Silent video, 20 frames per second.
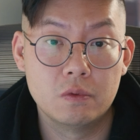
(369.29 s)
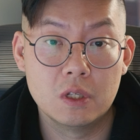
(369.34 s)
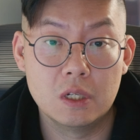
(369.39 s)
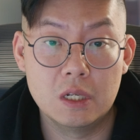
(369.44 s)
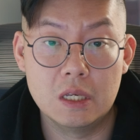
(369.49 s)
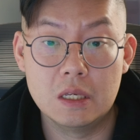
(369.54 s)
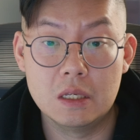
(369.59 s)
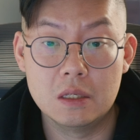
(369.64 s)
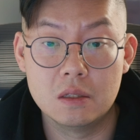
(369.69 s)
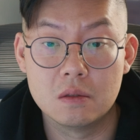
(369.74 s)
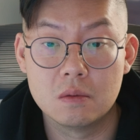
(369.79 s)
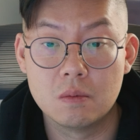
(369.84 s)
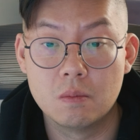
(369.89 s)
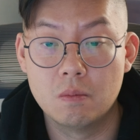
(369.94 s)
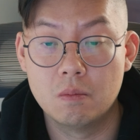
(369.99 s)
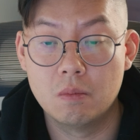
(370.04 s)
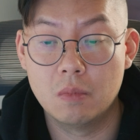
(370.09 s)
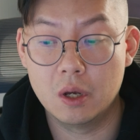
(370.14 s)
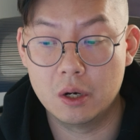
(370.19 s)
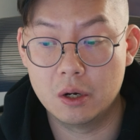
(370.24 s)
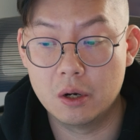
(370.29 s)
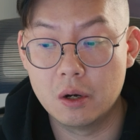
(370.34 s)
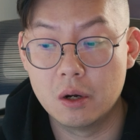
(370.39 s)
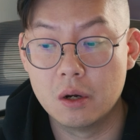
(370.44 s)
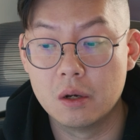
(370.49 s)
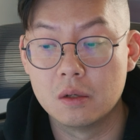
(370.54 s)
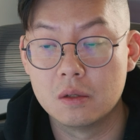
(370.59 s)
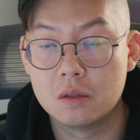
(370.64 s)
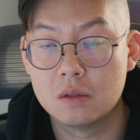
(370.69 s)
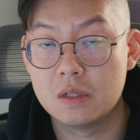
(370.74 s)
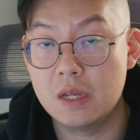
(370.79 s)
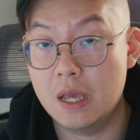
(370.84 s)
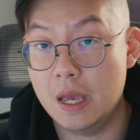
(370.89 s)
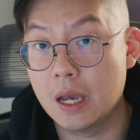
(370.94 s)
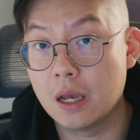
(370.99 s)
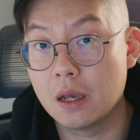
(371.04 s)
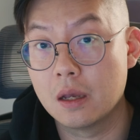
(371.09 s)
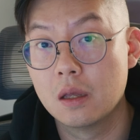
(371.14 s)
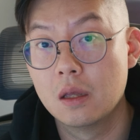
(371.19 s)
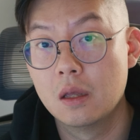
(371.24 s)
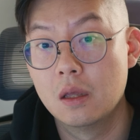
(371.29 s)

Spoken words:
today's modern tech